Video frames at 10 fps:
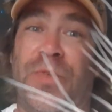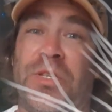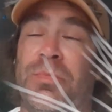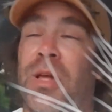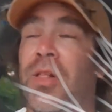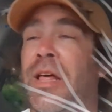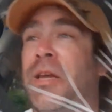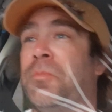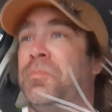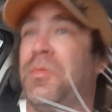fish smell on
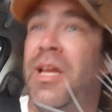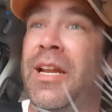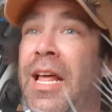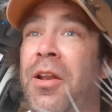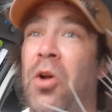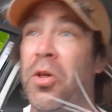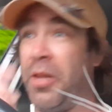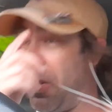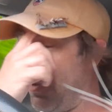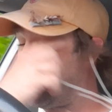it. And then all
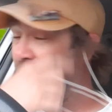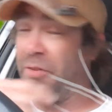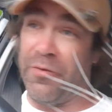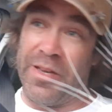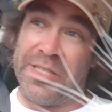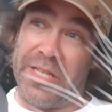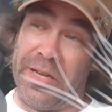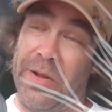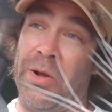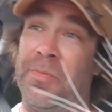the others are convinced
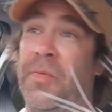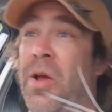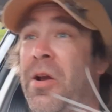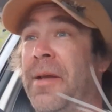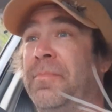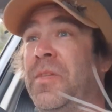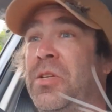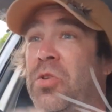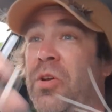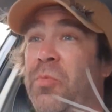that, oh, all right,
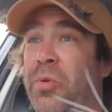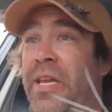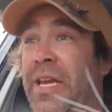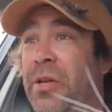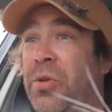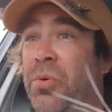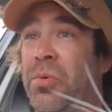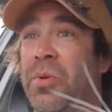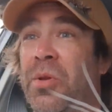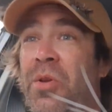it's good, we'll take it too.
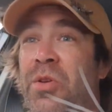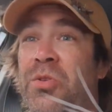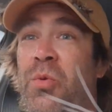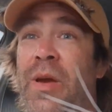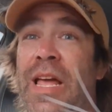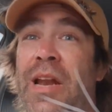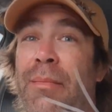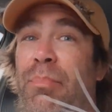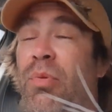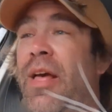So we had a
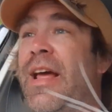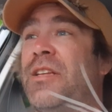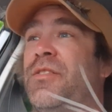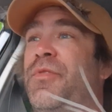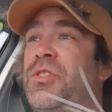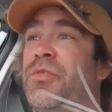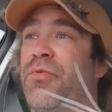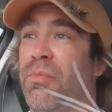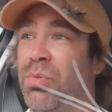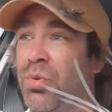blast fishing
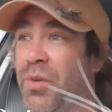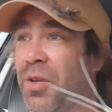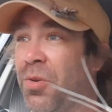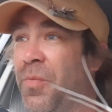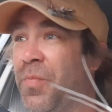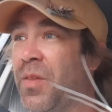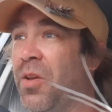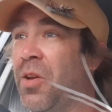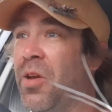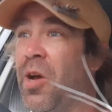for bluegill
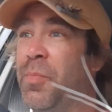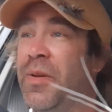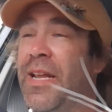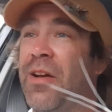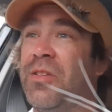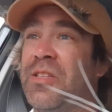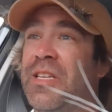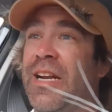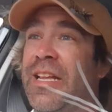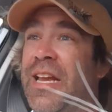up and down the
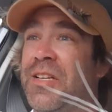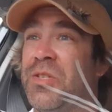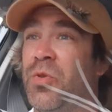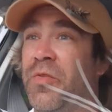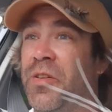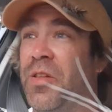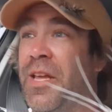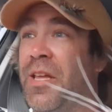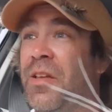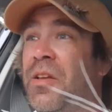side of Cazenovia
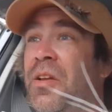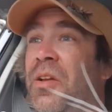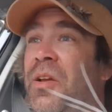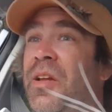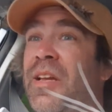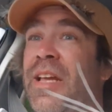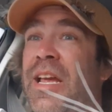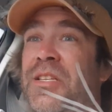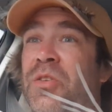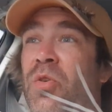Lake.
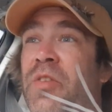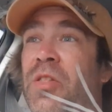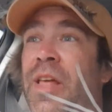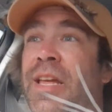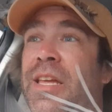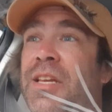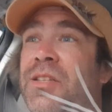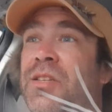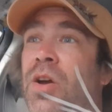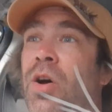Cazenovia Lake
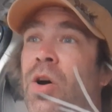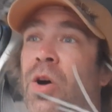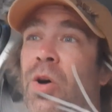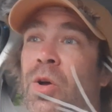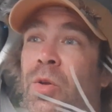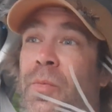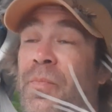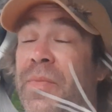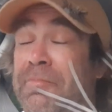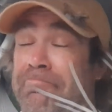is all,
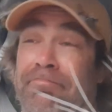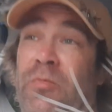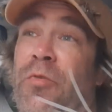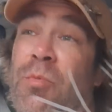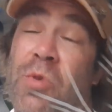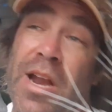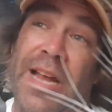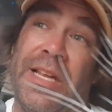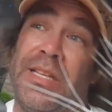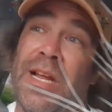from what
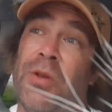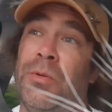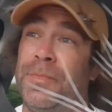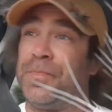I could tell,